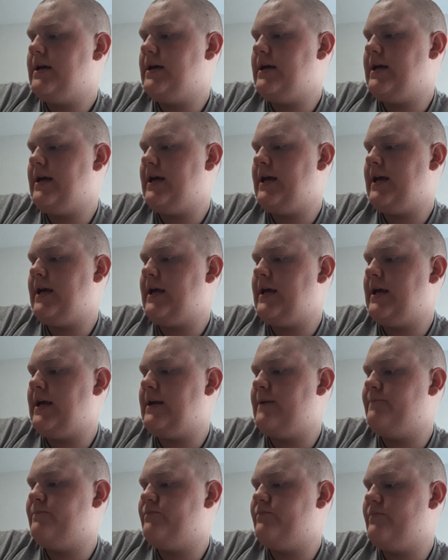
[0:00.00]

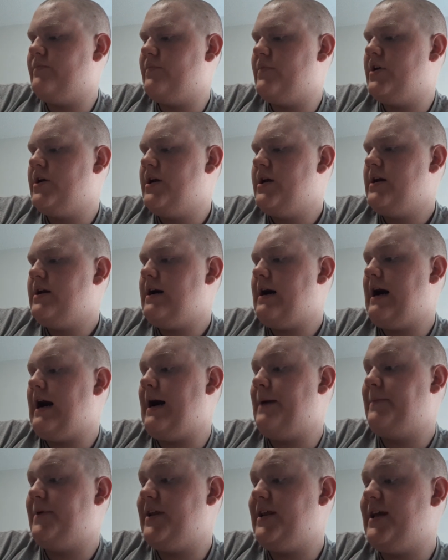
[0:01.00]
and
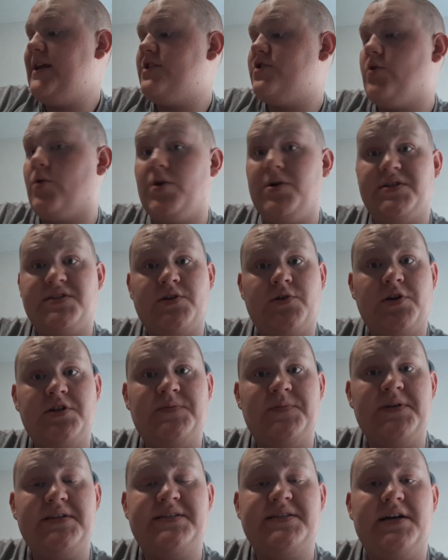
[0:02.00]
I'm going to get Dora's
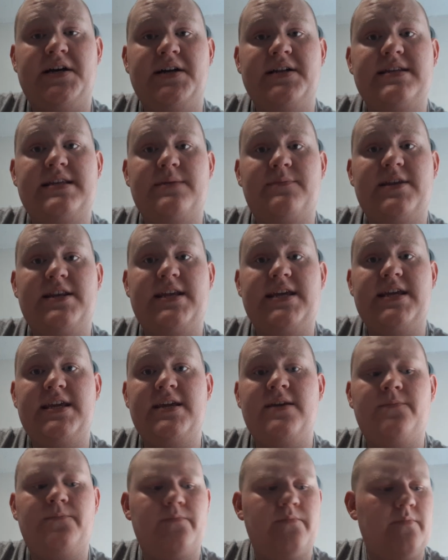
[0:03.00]
Christmas on
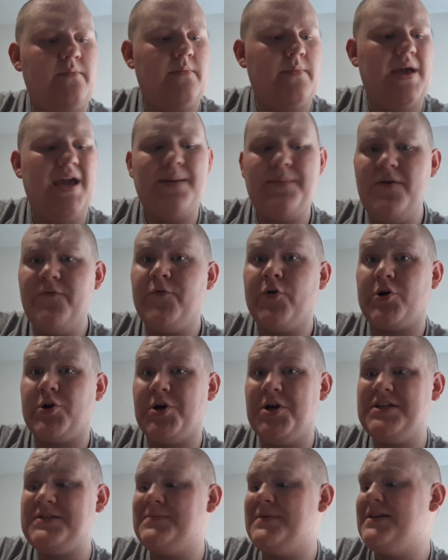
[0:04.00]
DVD, maybe for
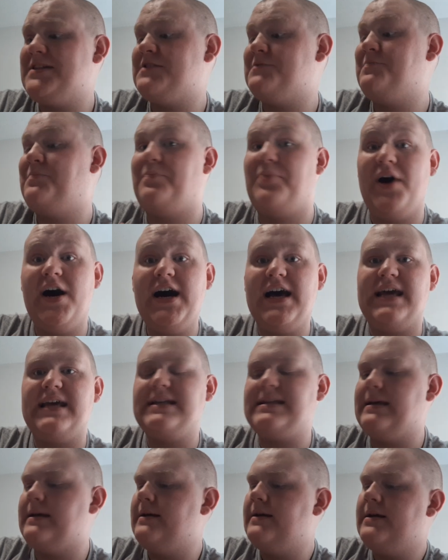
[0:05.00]
Christmas,
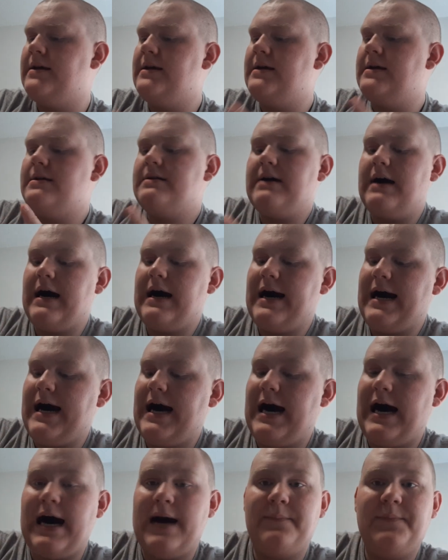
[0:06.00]
but
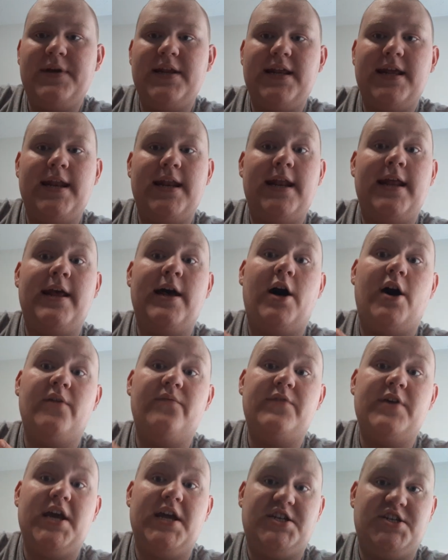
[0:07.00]
I'm gonna get it
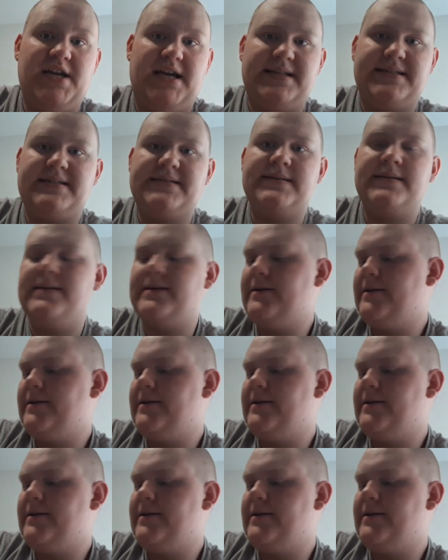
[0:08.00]
on VHS.